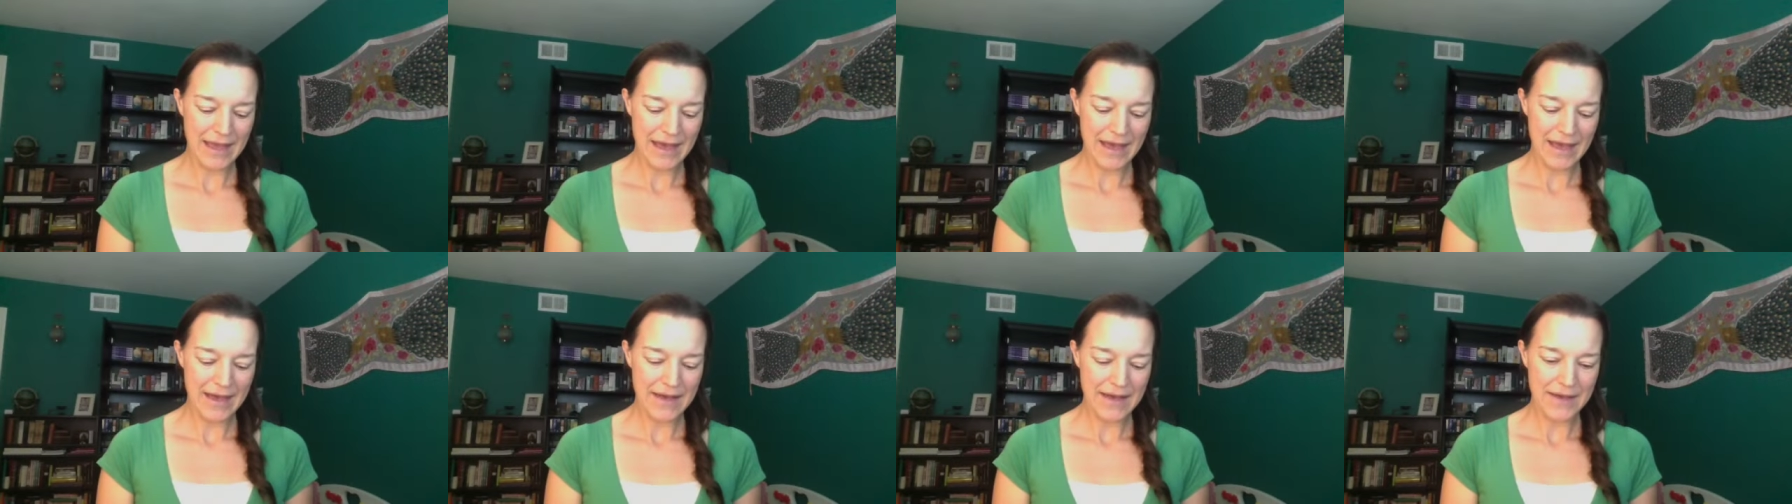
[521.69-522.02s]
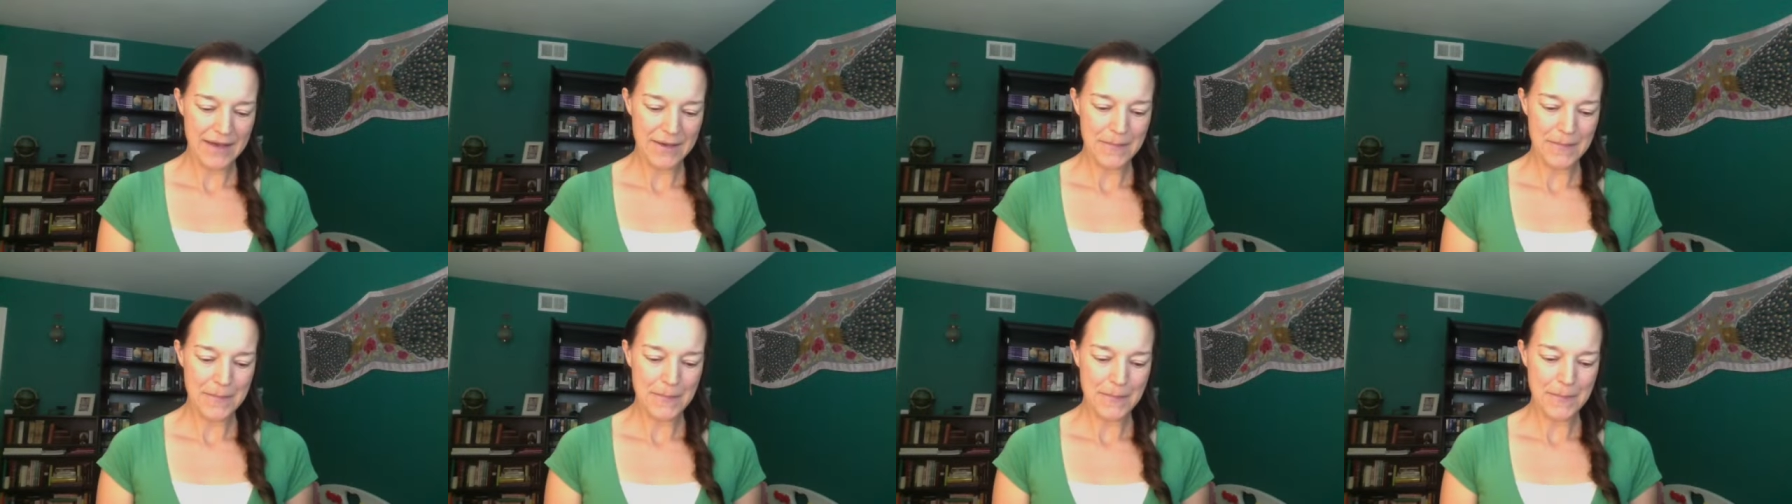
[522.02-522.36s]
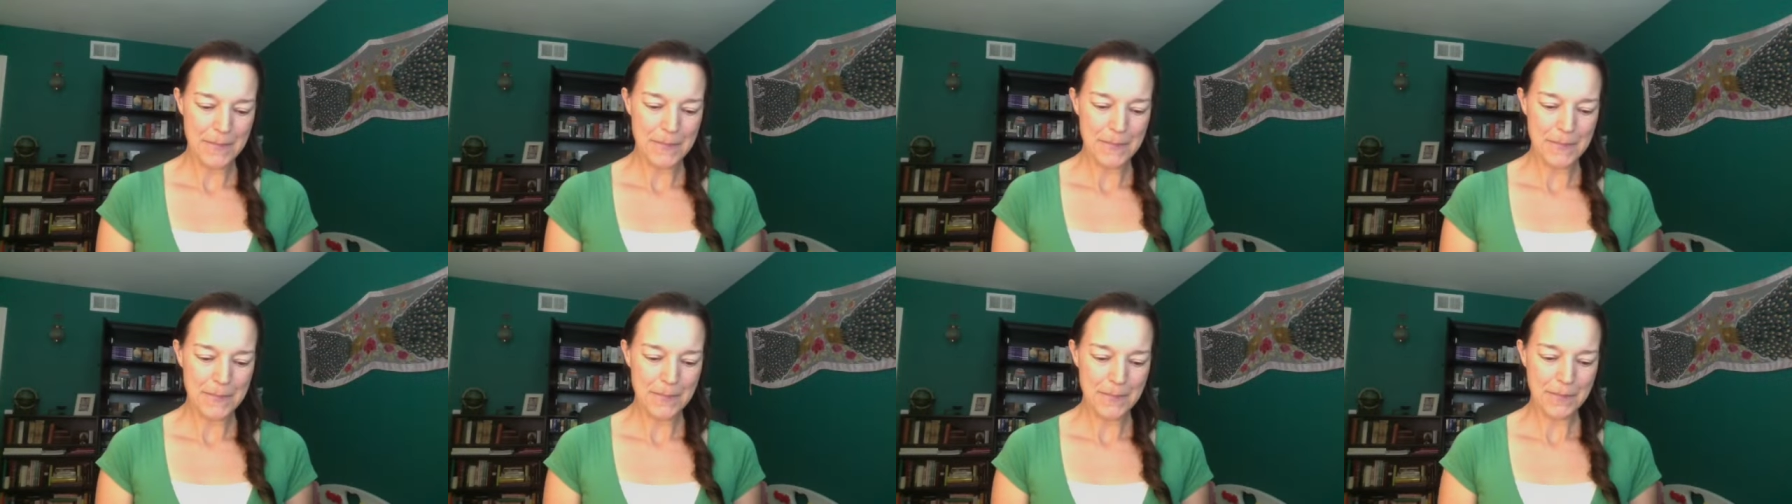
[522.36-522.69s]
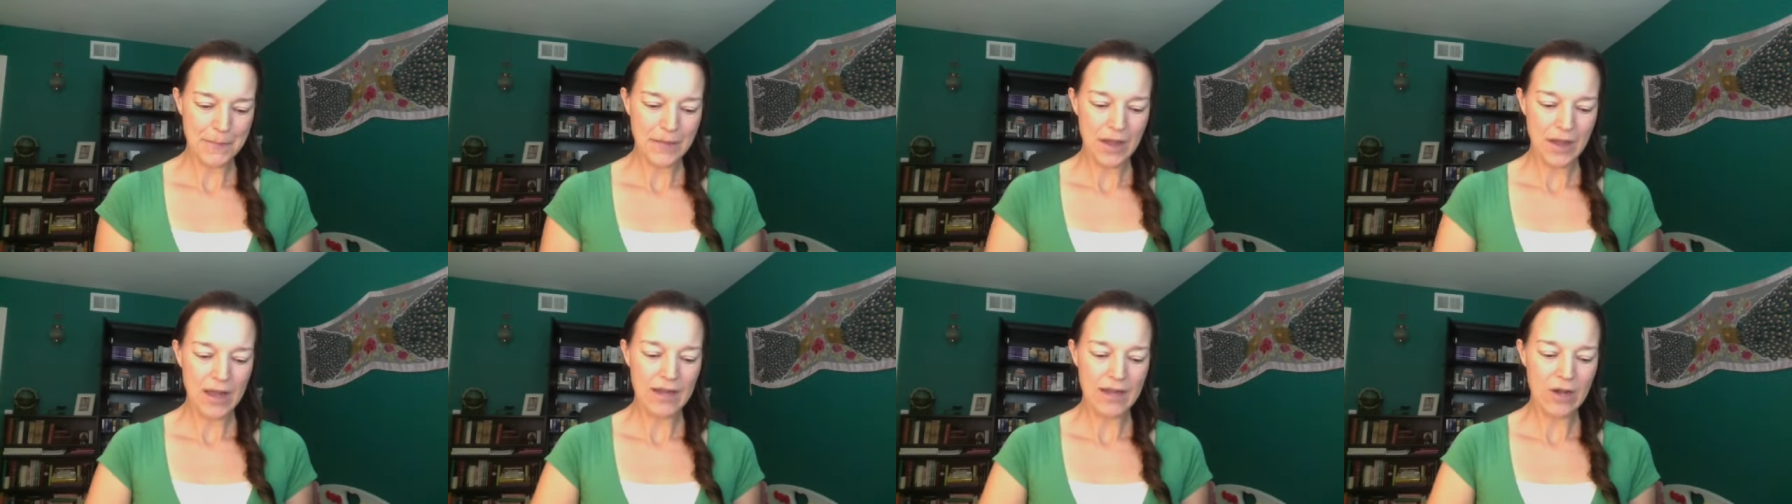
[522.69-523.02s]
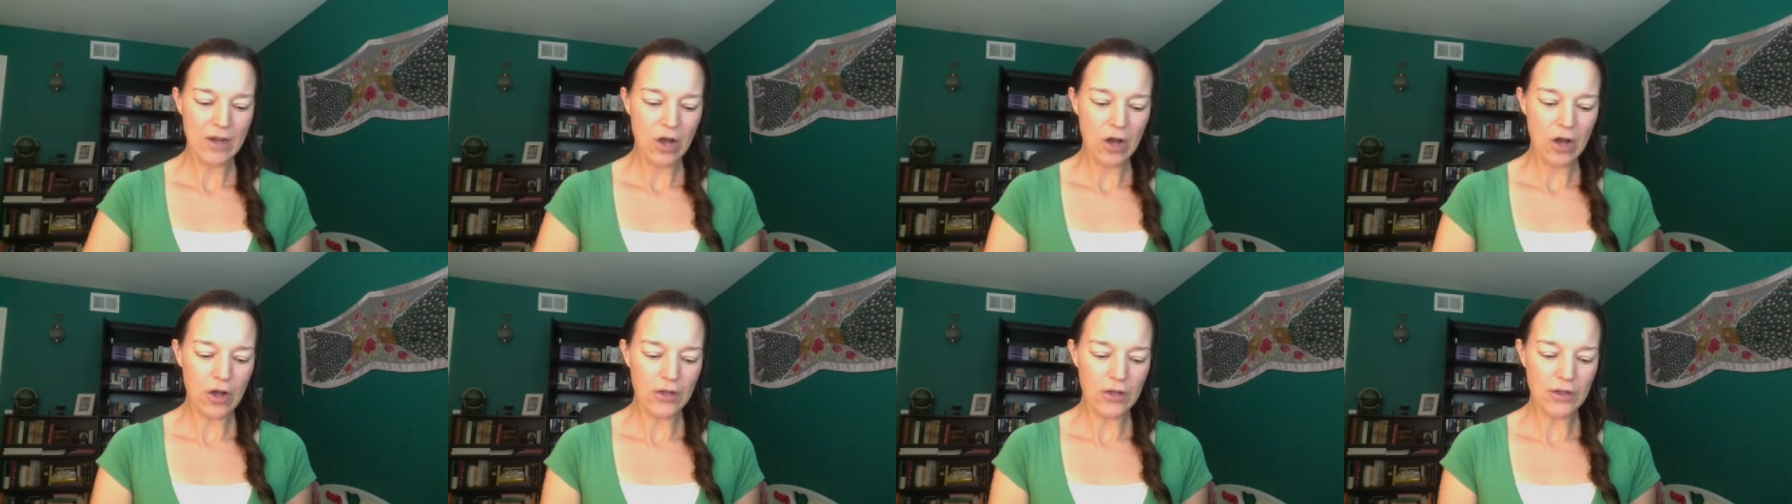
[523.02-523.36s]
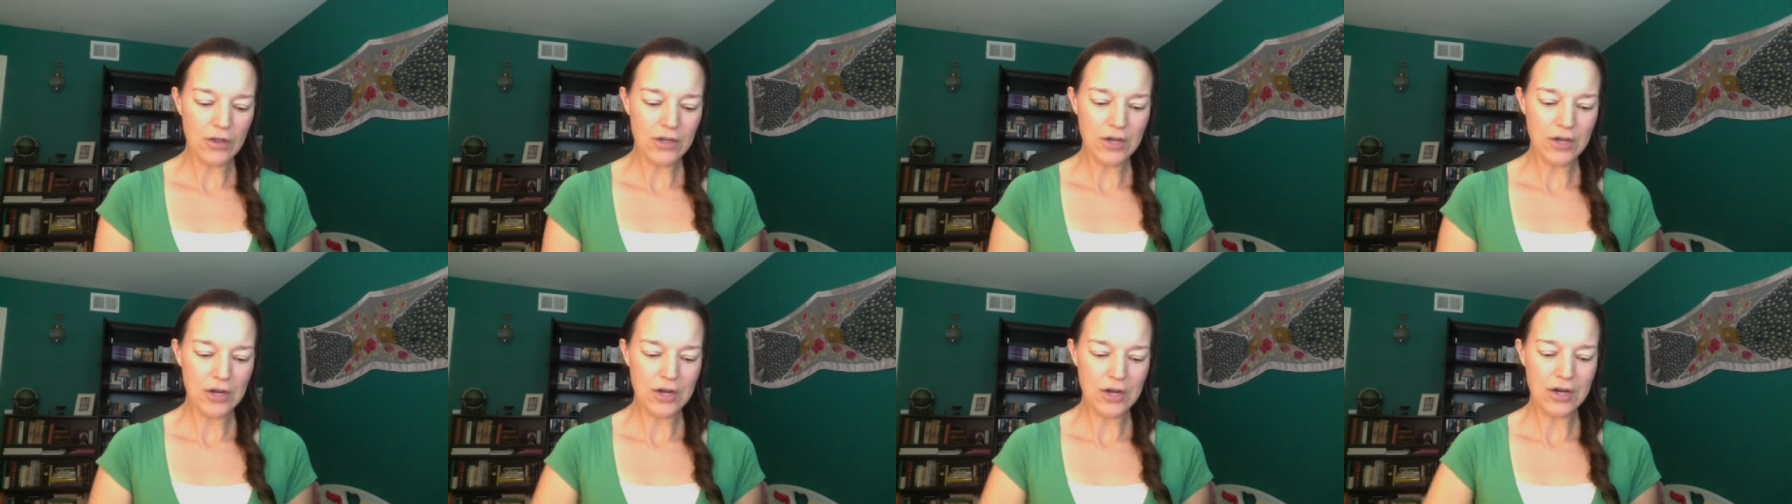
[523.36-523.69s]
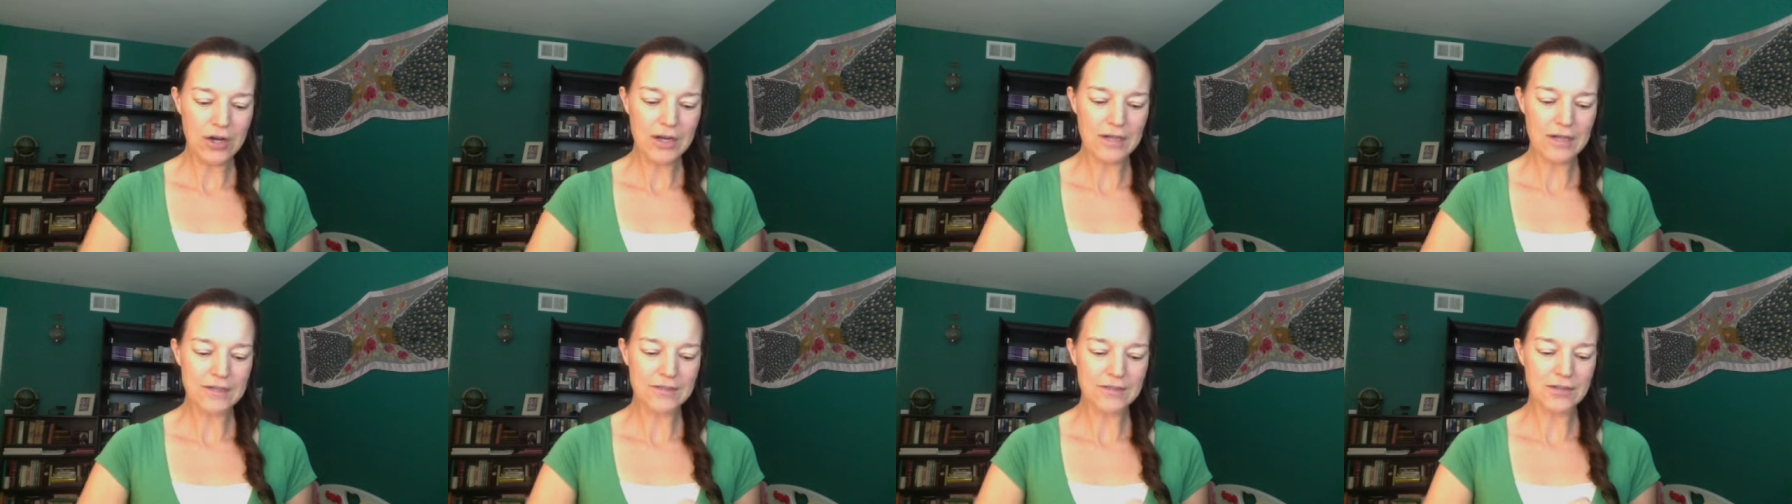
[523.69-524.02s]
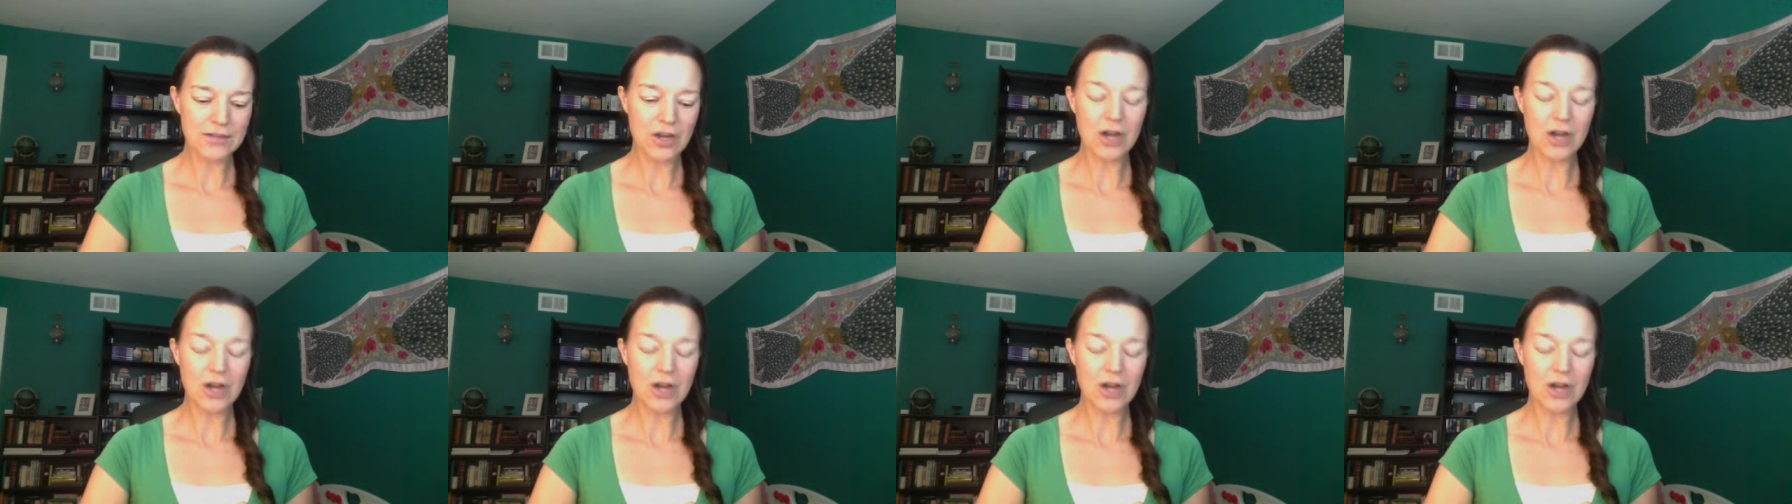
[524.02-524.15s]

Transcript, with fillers: Um, and all the cards